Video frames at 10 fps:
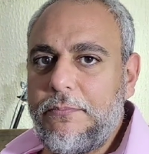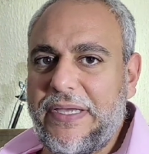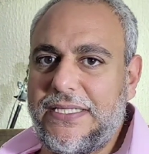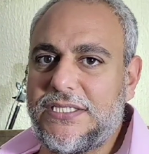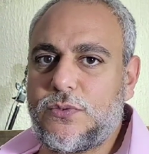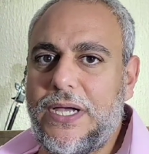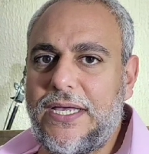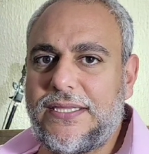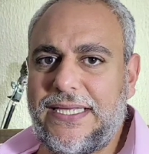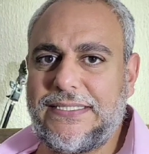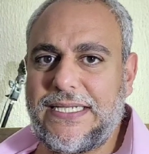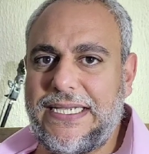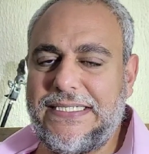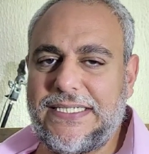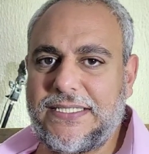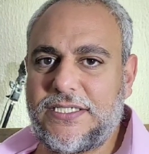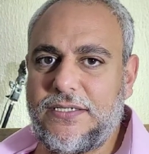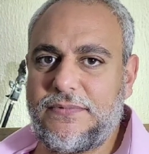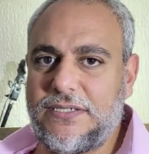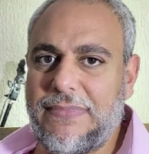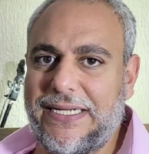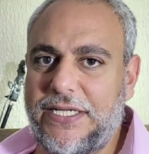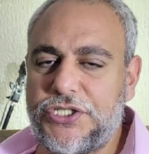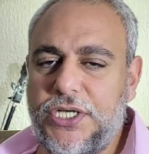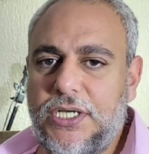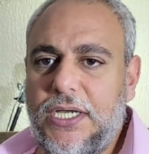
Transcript: bins where things are easier to manage.